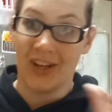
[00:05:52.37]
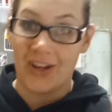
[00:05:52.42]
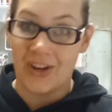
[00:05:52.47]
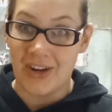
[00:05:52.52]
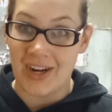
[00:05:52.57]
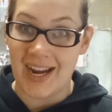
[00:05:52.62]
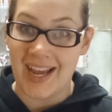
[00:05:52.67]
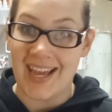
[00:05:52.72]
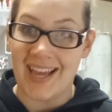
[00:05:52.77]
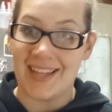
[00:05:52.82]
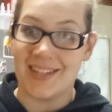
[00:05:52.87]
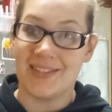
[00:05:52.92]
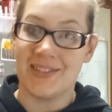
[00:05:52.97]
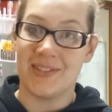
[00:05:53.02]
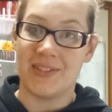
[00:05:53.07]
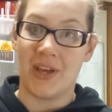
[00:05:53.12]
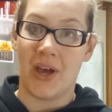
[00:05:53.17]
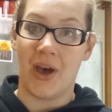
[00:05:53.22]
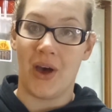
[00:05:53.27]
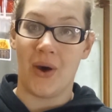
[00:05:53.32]
All right,
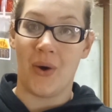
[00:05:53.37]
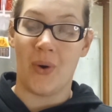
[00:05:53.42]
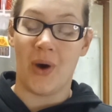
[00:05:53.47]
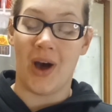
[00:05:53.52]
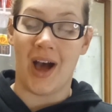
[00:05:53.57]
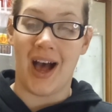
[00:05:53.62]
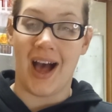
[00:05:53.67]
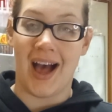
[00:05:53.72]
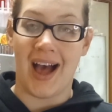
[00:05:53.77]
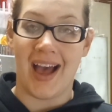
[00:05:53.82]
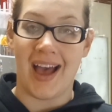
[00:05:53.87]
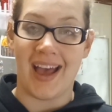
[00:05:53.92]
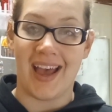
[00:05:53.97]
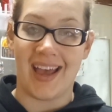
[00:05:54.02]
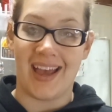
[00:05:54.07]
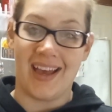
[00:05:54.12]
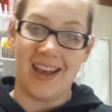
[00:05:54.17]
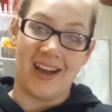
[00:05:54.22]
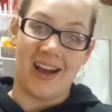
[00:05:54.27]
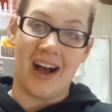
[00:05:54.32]
so
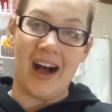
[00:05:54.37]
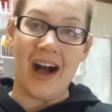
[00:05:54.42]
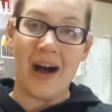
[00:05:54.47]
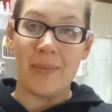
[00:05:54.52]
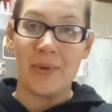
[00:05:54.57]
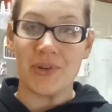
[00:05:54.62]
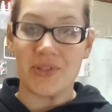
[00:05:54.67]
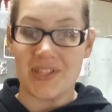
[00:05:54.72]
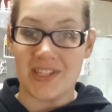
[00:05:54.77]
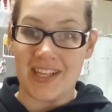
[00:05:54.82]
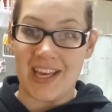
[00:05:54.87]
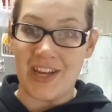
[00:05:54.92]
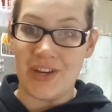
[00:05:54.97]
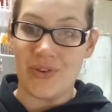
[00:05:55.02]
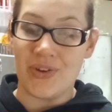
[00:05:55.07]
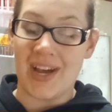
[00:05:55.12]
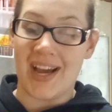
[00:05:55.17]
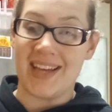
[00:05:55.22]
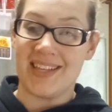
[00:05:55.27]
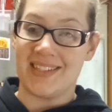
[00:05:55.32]
I almost led
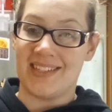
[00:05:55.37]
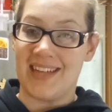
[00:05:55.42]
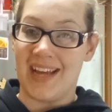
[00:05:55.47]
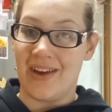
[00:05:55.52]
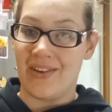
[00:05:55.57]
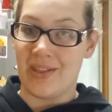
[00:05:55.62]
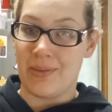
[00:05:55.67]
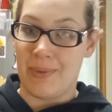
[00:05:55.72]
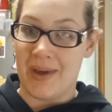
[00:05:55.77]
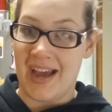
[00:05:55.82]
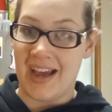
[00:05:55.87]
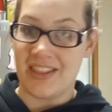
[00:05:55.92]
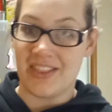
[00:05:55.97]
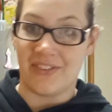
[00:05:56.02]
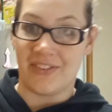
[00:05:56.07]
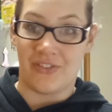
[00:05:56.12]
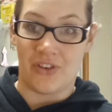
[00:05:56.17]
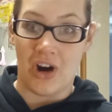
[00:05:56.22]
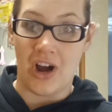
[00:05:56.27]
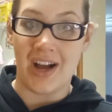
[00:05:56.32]
you guys down the path
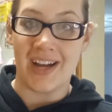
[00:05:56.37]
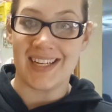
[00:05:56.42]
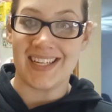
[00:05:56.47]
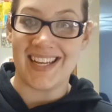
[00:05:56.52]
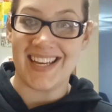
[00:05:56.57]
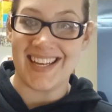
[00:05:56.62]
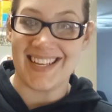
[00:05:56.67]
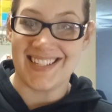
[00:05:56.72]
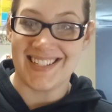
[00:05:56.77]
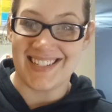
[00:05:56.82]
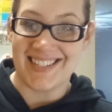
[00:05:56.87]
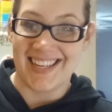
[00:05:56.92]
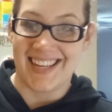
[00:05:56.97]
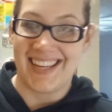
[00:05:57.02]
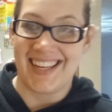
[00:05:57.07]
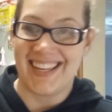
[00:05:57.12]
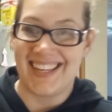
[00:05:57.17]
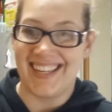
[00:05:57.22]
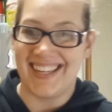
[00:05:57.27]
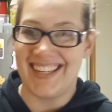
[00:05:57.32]
of wrongness.
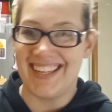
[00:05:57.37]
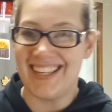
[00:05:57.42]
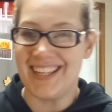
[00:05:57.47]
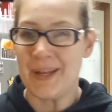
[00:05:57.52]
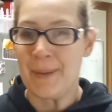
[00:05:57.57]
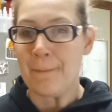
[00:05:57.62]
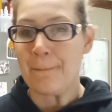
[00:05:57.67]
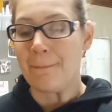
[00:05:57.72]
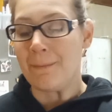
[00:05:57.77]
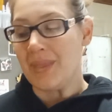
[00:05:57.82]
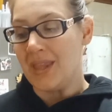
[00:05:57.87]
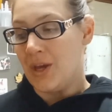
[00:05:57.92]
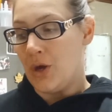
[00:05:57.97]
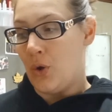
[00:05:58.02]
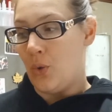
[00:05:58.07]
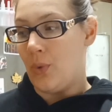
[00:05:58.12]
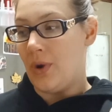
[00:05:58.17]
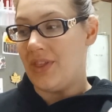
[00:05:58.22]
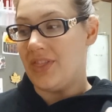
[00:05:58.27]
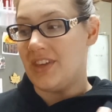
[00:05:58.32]

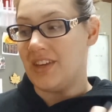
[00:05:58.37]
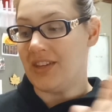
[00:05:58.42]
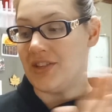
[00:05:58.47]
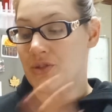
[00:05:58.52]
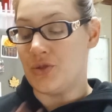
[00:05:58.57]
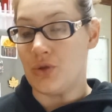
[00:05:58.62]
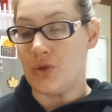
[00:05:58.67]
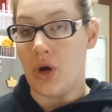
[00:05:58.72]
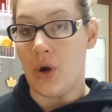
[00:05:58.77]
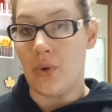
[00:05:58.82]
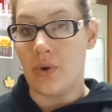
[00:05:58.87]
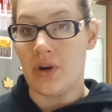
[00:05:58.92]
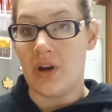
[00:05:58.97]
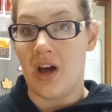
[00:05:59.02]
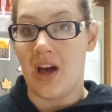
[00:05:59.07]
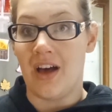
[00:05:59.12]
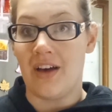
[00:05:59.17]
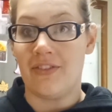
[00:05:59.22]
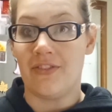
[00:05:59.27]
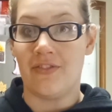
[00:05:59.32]
With the
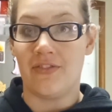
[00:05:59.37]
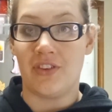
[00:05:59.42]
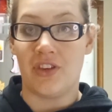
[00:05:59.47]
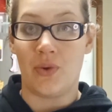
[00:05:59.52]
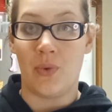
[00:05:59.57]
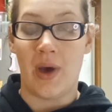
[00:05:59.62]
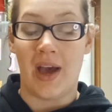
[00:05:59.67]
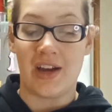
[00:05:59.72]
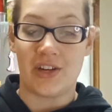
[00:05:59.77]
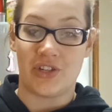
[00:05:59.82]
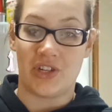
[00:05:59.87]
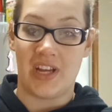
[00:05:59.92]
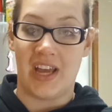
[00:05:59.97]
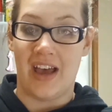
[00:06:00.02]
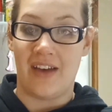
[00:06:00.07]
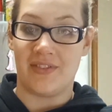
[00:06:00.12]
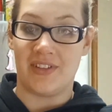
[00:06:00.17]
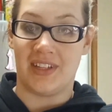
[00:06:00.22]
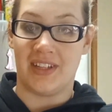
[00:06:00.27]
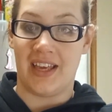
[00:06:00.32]
stroganoff, you actually
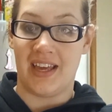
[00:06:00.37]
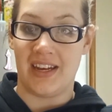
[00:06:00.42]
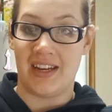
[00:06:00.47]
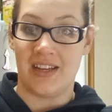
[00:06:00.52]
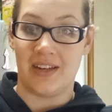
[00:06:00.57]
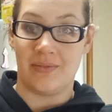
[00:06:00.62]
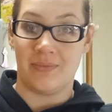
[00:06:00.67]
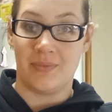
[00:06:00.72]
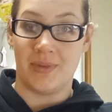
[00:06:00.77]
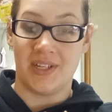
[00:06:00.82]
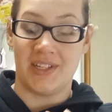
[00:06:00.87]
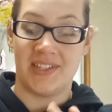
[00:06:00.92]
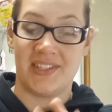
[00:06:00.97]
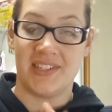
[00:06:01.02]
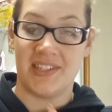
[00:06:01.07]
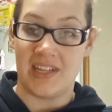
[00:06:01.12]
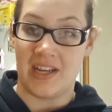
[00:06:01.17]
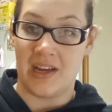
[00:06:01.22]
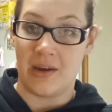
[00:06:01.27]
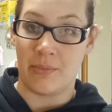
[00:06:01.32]
have to let it
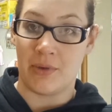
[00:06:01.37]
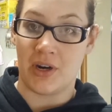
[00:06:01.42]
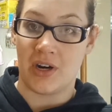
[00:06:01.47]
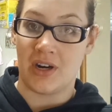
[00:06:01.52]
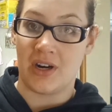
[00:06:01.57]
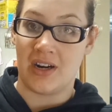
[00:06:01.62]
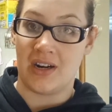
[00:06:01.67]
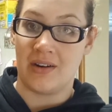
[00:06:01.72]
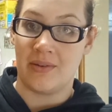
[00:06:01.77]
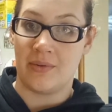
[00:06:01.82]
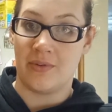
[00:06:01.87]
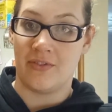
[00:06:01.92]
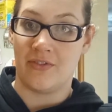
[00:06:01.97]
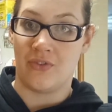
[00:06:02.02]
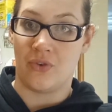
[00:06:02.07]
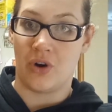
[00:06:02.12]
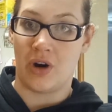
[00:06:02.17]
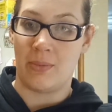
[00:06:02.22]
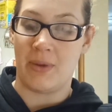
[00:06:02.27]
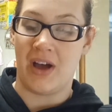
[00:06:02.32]
simmer
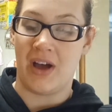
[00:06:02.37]
for